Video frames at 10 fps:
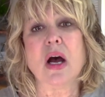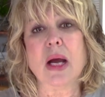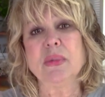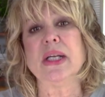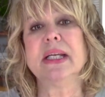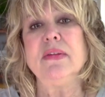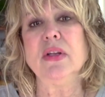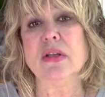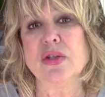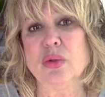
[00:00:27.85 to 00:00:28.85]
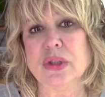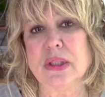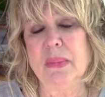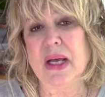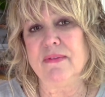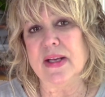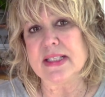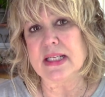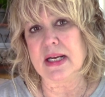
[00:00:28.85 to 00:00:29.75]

I'm going to give you the tools to manifest